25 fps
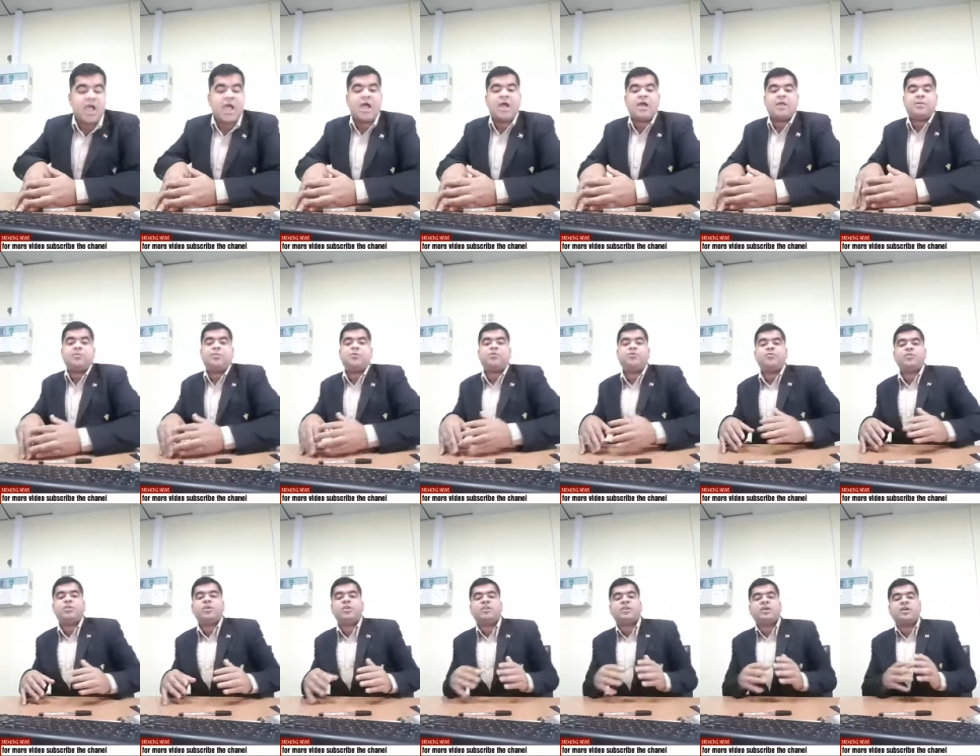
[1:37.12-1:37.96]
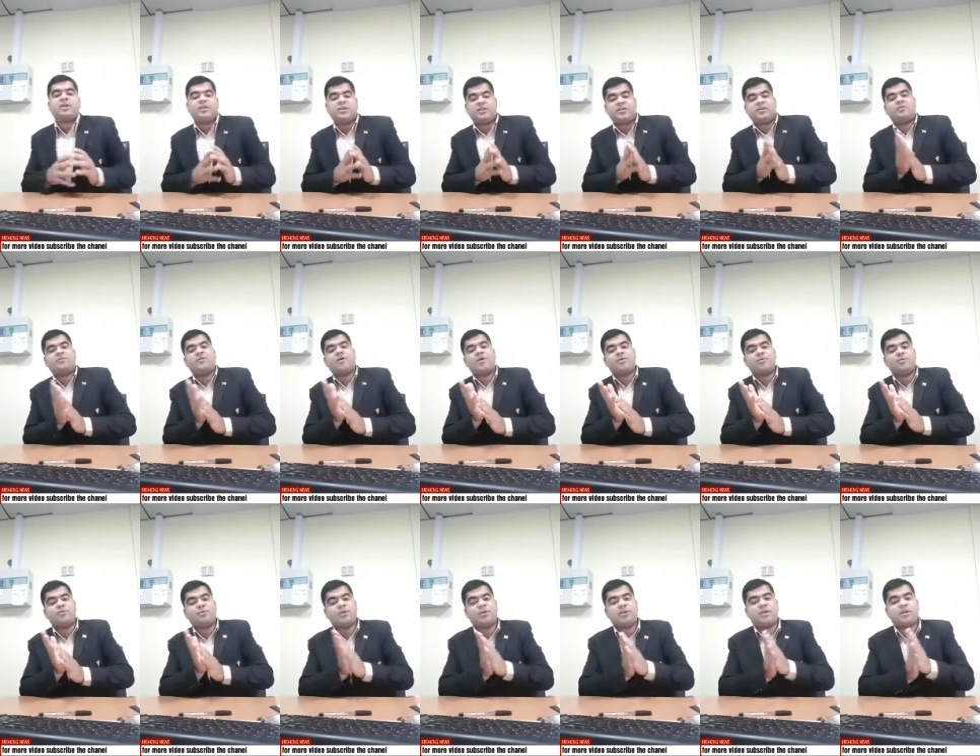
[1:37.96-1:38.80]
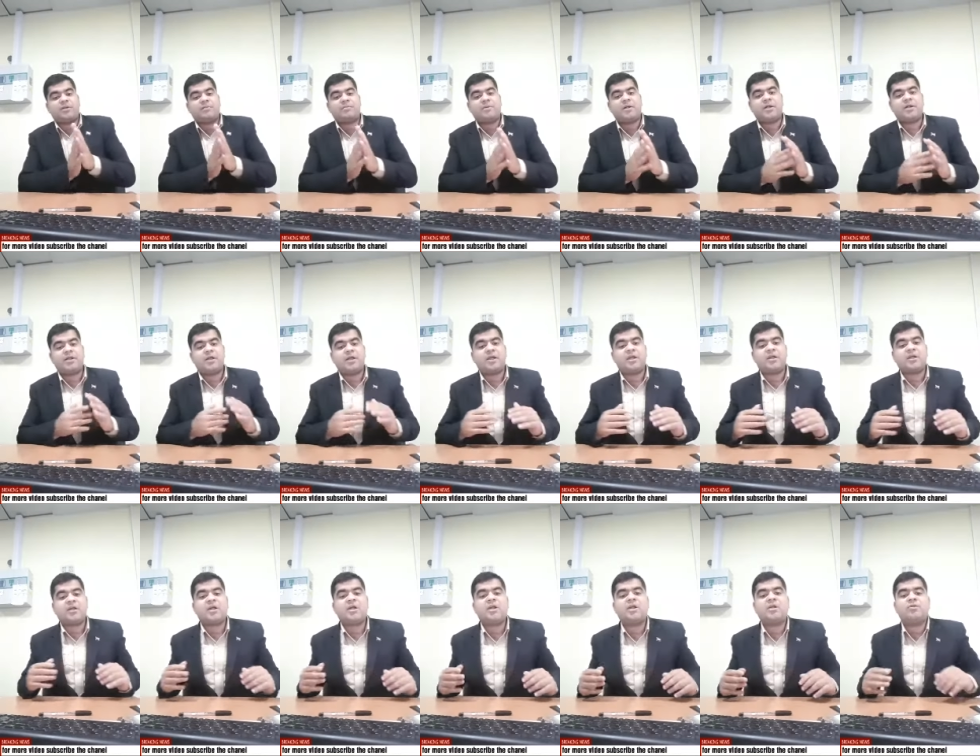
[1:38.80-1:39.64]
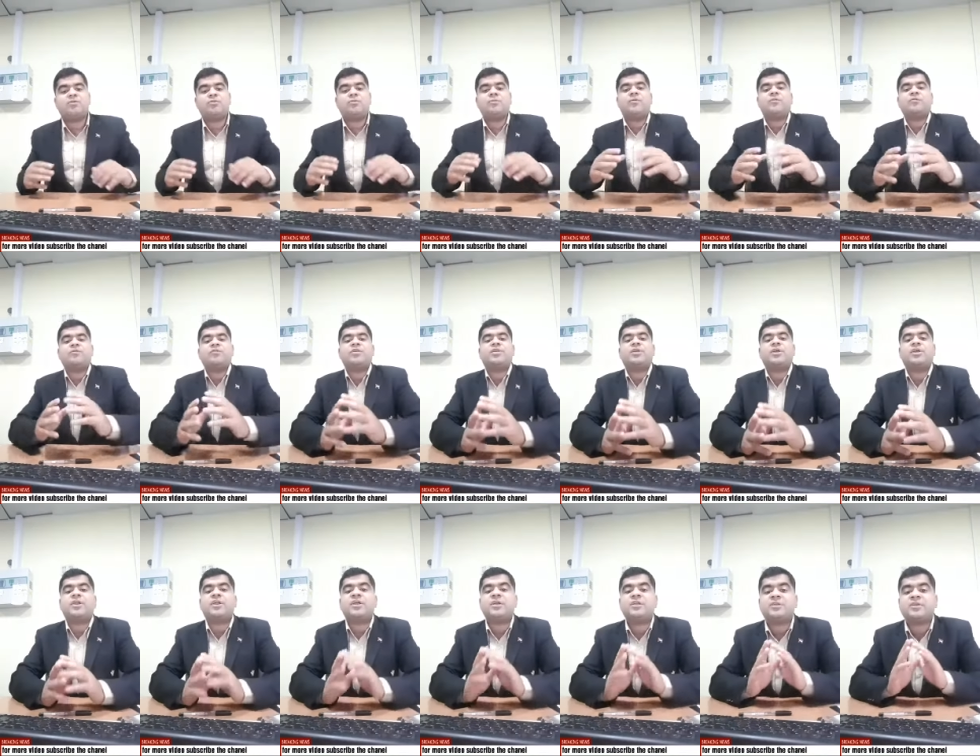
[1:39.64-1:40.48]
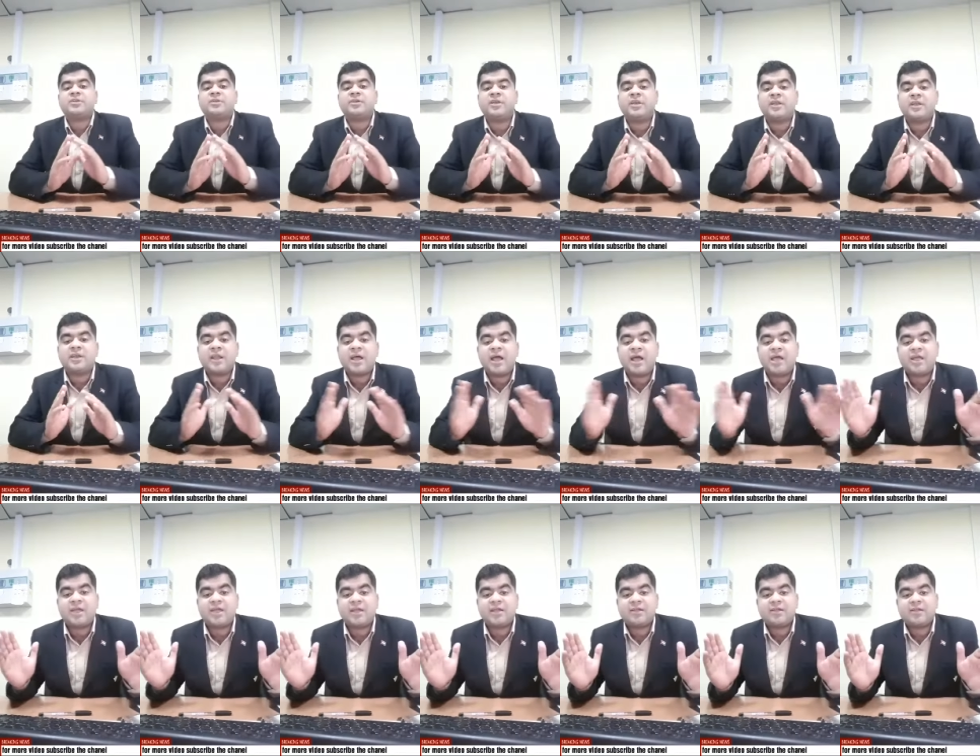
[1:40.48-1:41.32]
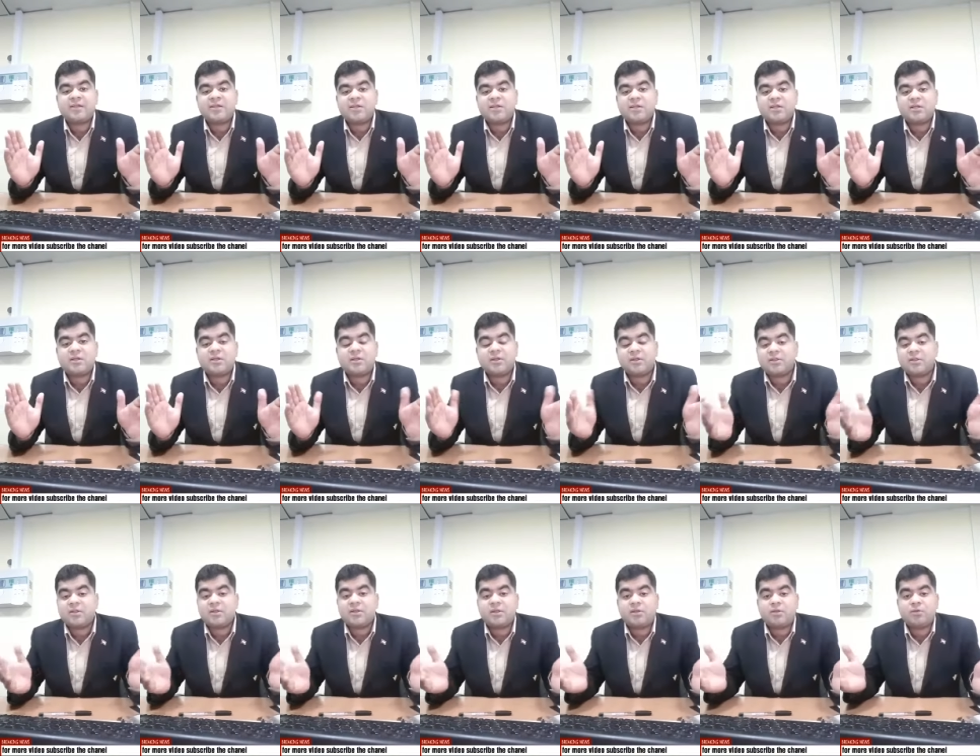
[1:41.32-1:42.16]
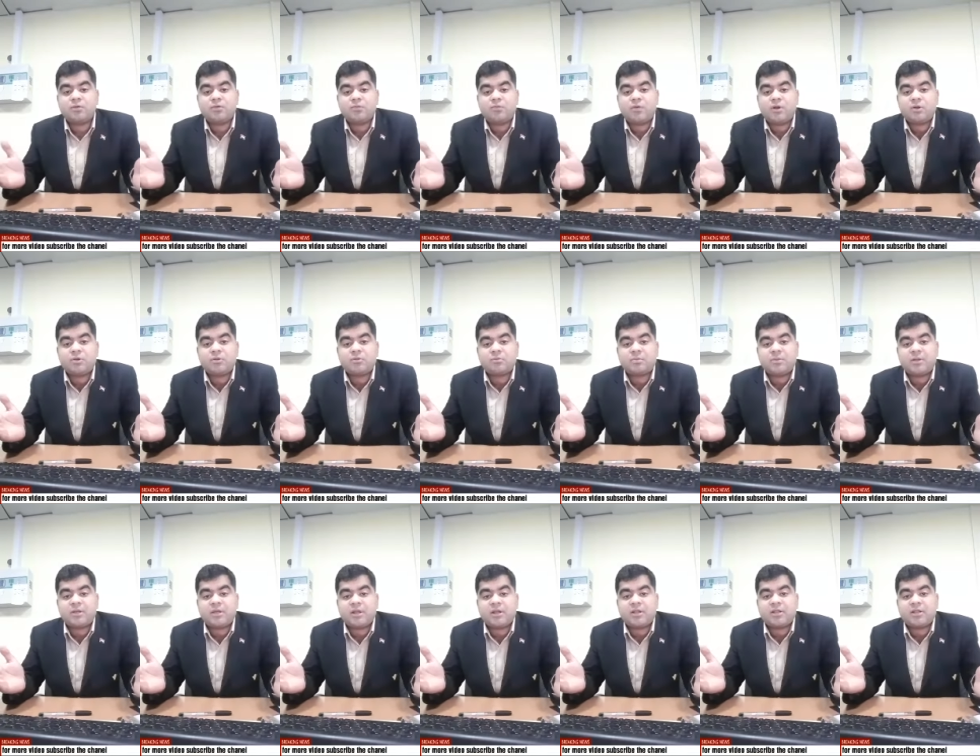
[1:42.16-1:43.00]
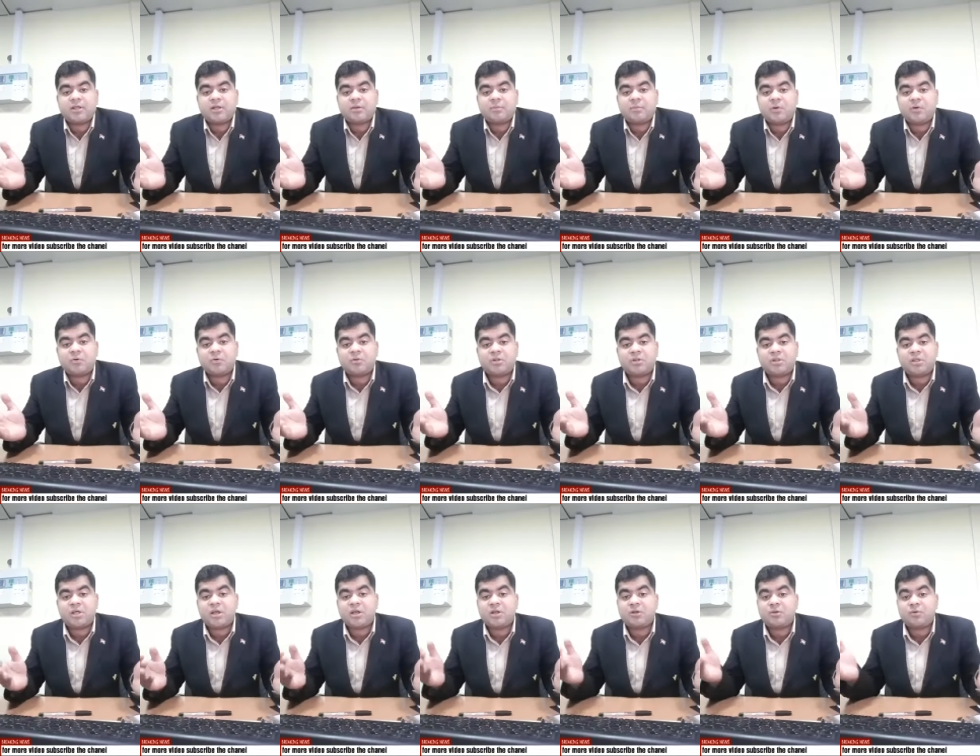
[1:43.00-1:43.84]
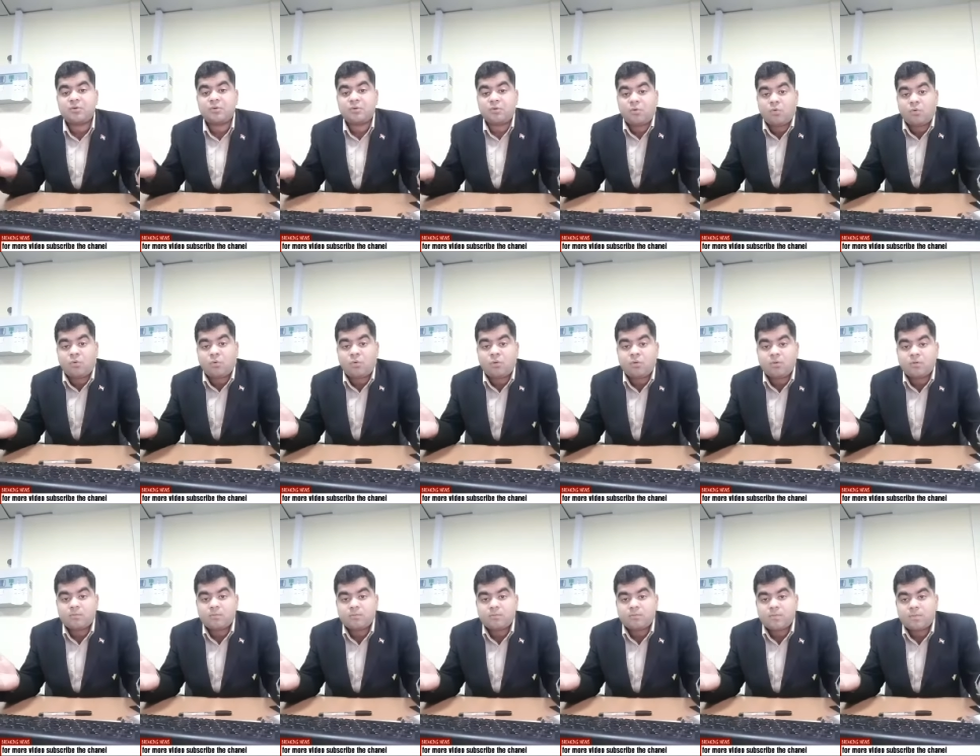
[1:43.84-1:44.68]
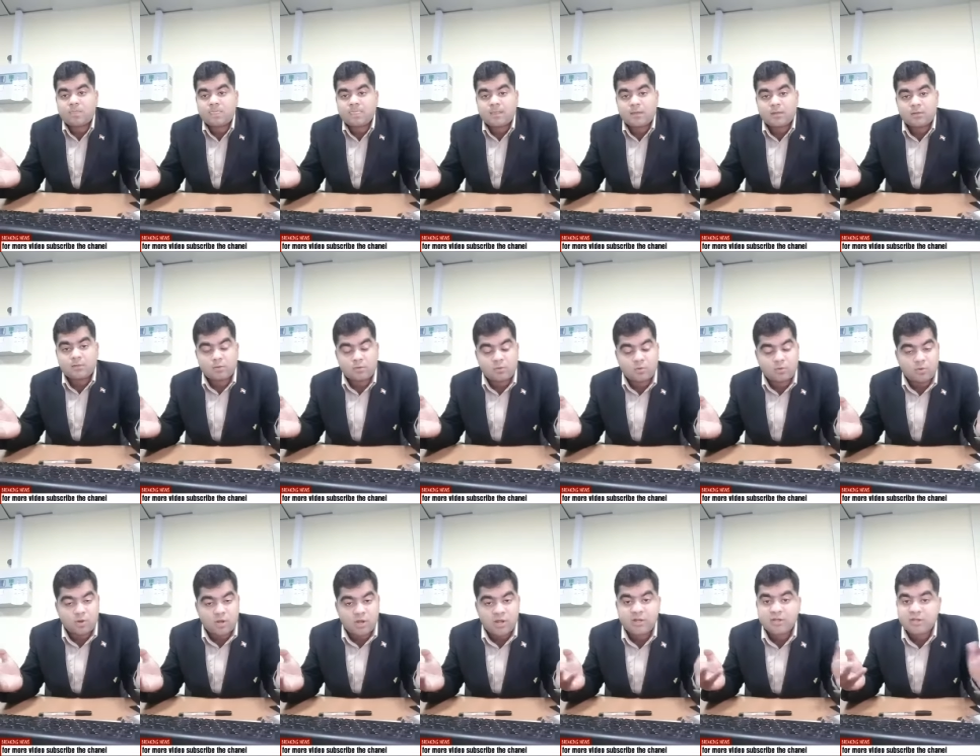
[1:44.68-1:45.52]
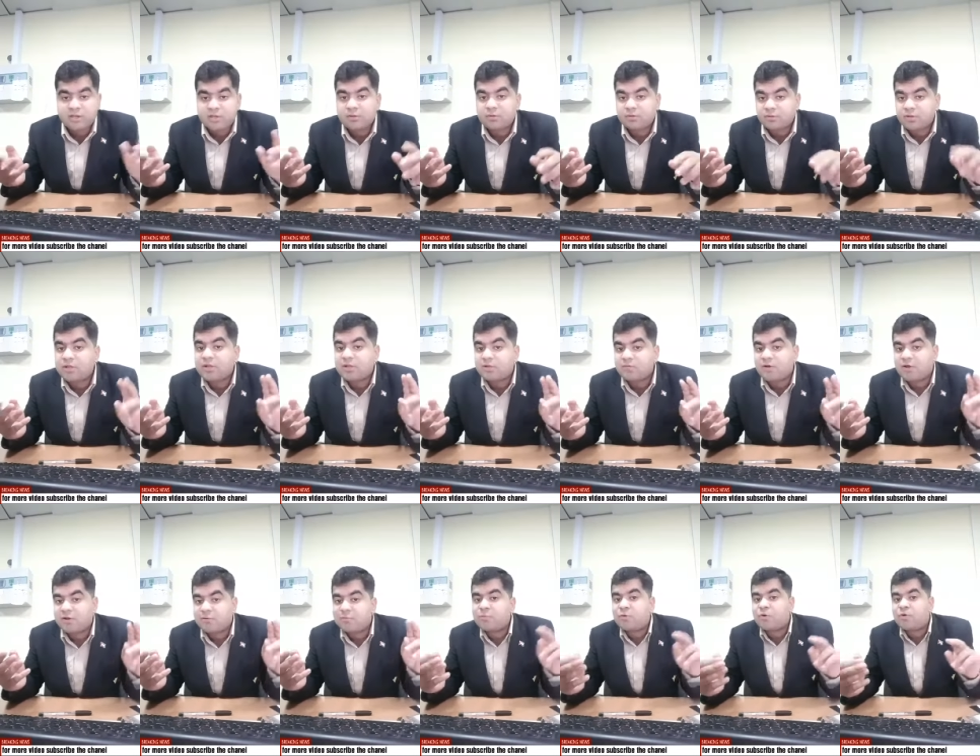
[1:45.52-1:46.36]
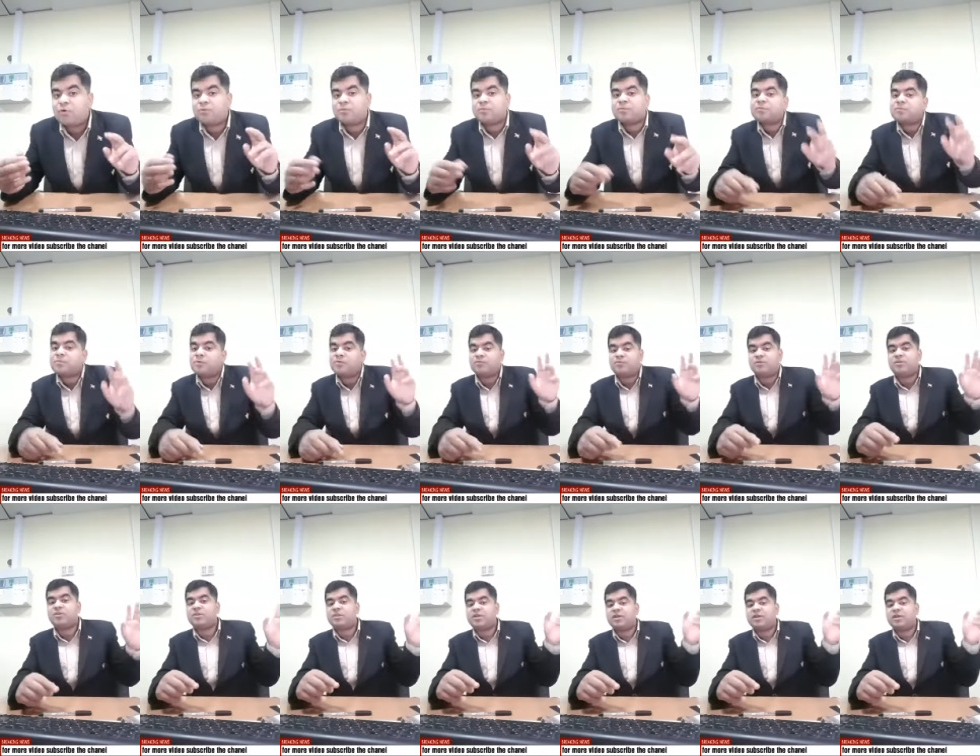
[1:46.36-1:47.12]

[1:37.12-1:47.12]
and Mufti Saeed is the one who did it but according to Mufti Saeed he denied he said he don't want to speak anything about this and he don't know so I think so there's a one more Mufti